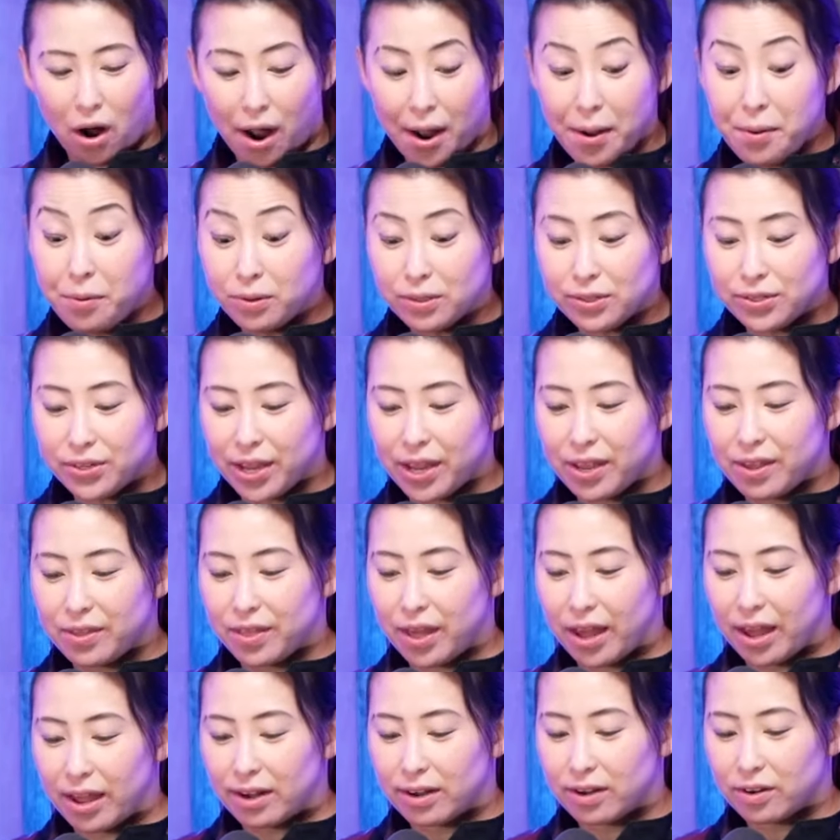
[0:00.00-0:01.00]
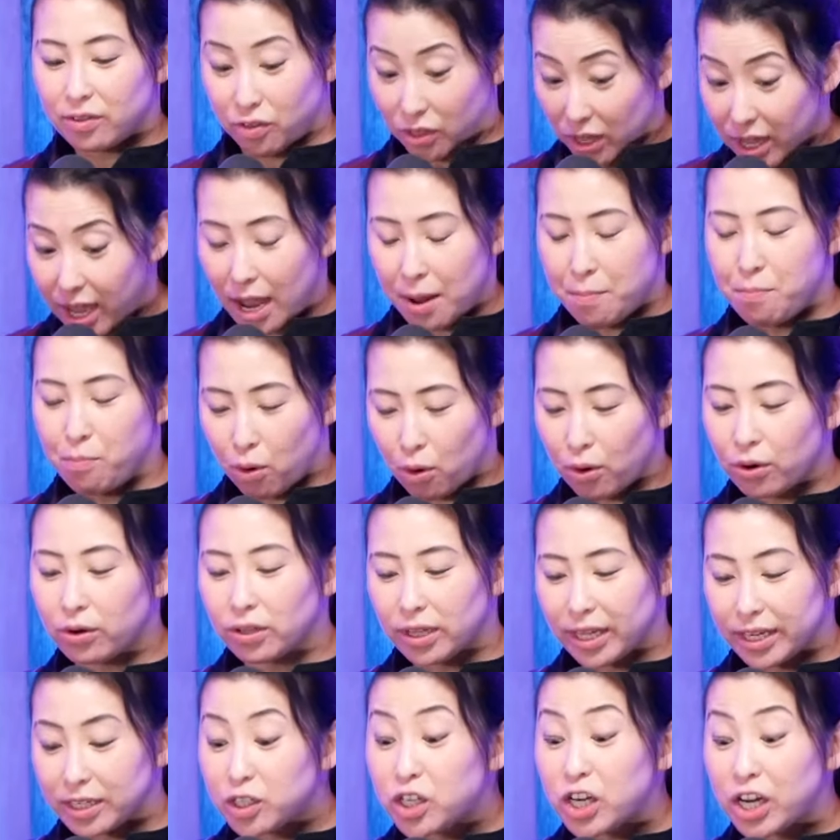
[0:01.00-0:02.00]
I will say that the game
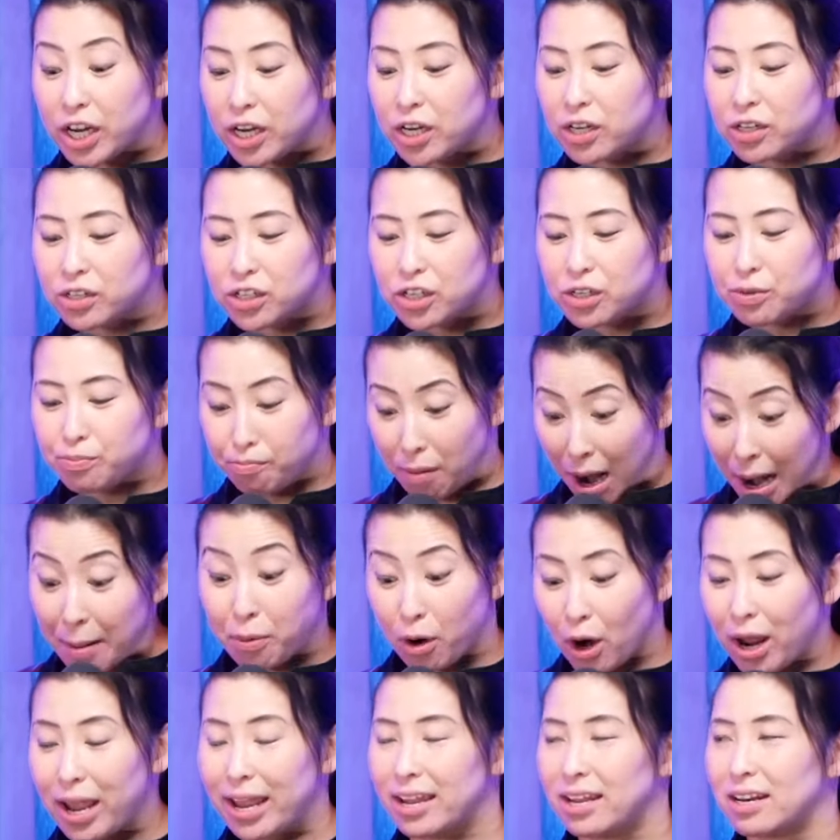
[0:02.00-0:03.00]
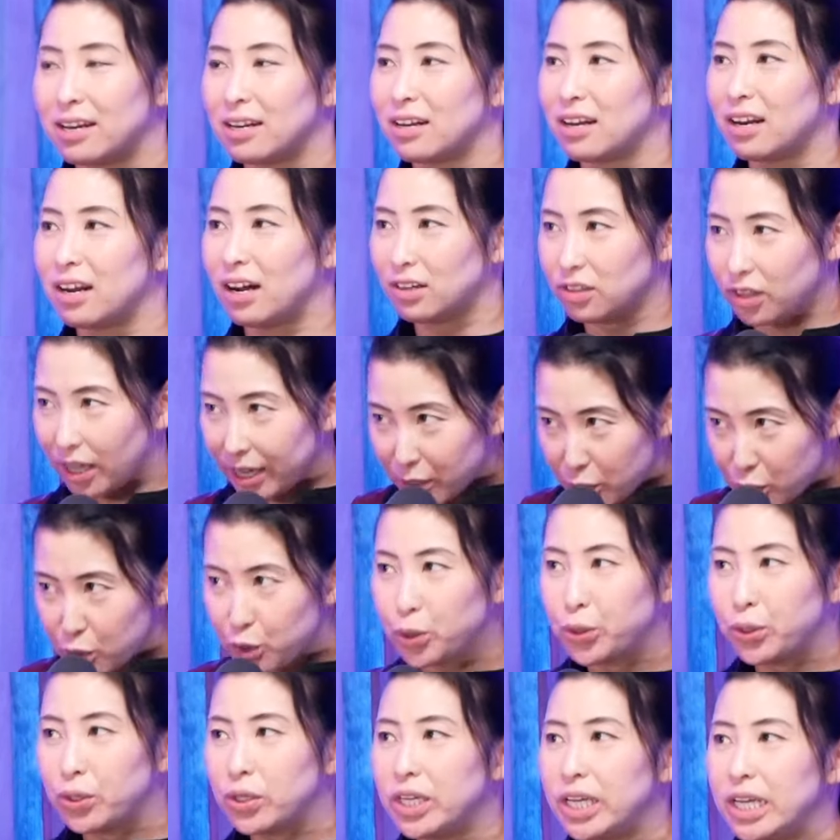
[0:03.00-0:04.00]
Portal changed my brain.
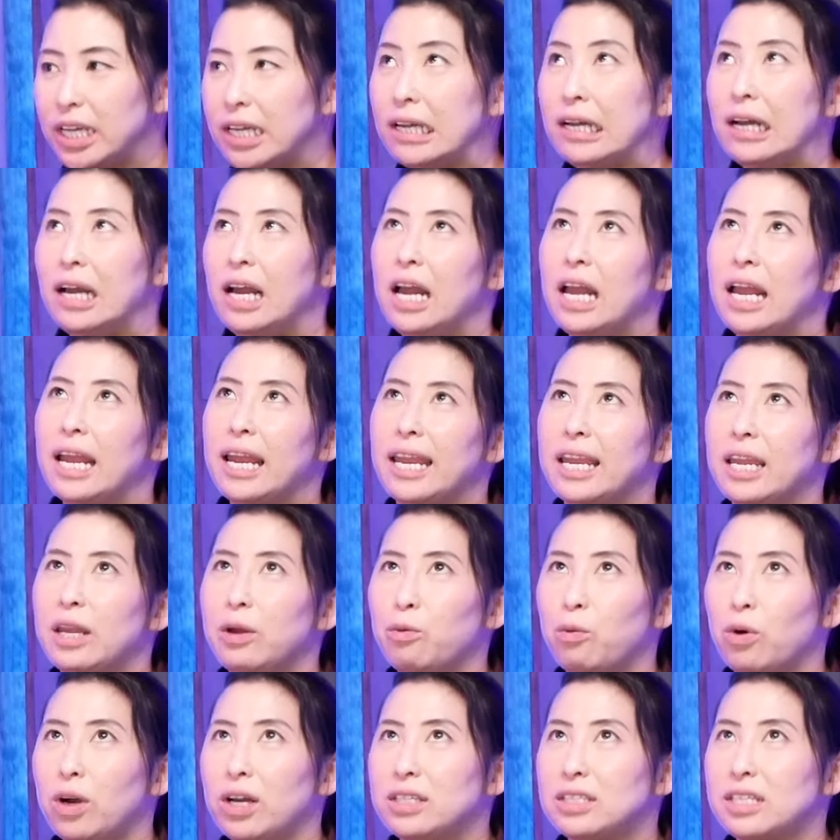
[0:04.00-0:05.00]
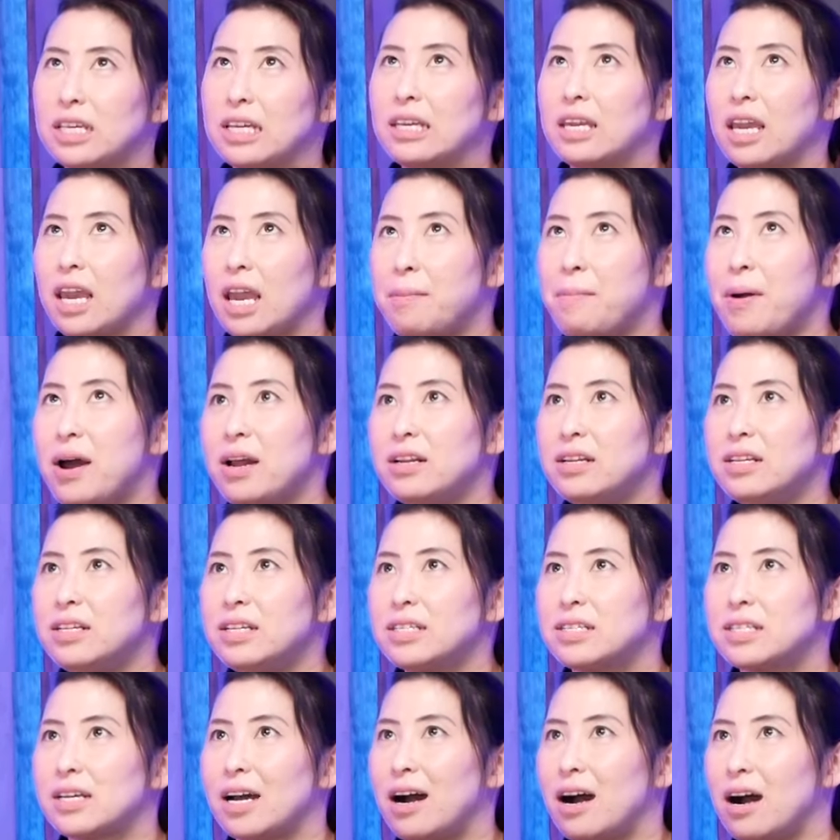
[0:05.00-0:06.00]
Truly, it came out at
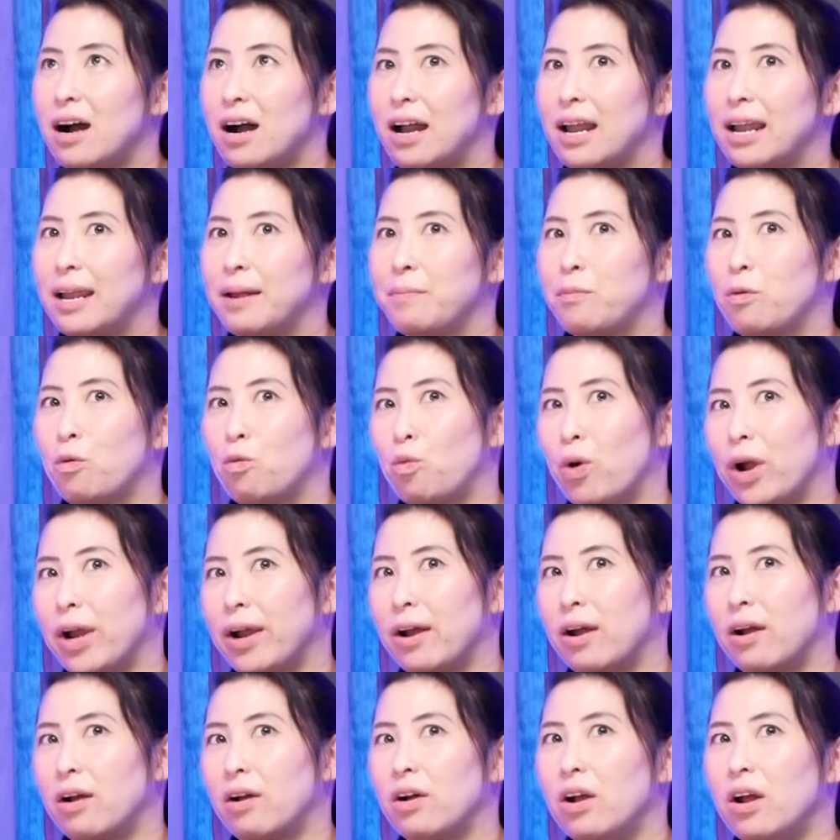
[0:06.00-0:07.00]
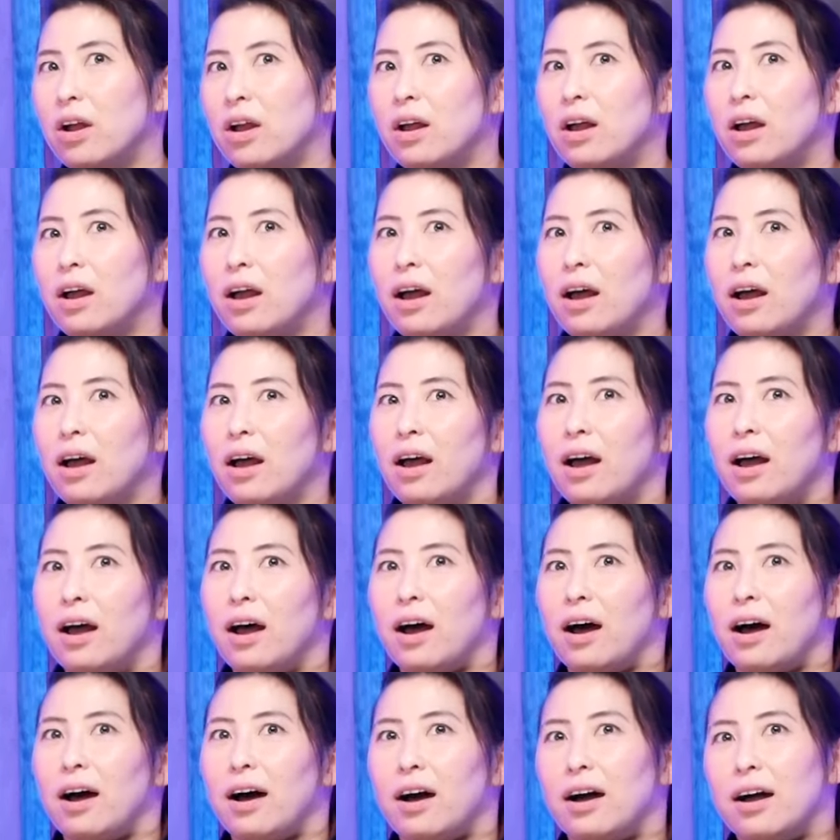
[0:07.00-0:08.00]
a time where
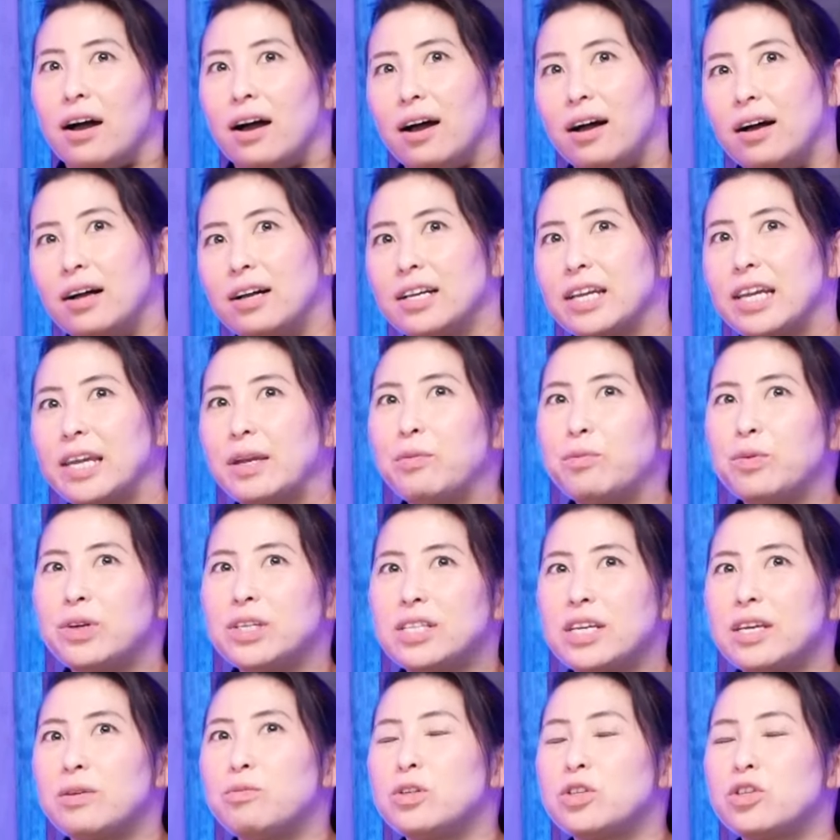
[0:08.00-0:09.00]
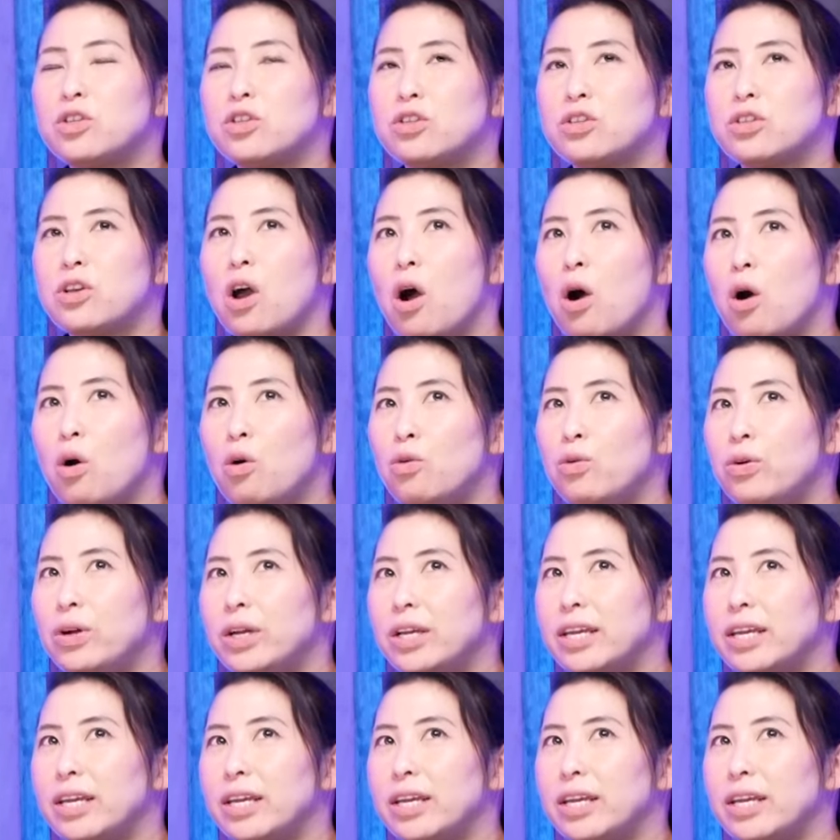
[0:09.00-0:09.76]
it was so